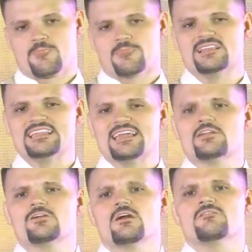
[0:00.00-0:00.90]
the
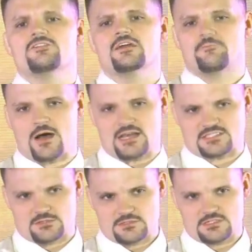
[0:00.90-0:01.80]
leader of the
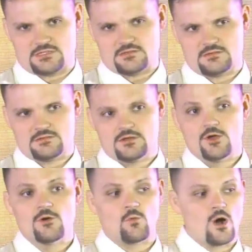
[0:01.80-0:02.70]
apostles,
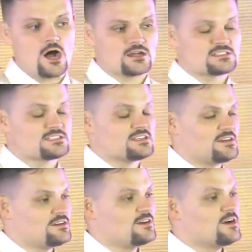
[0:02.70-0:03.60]
walked
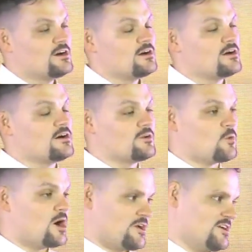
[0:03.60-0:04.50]
on
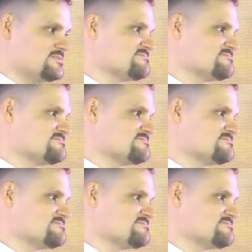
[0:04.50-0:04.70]
water.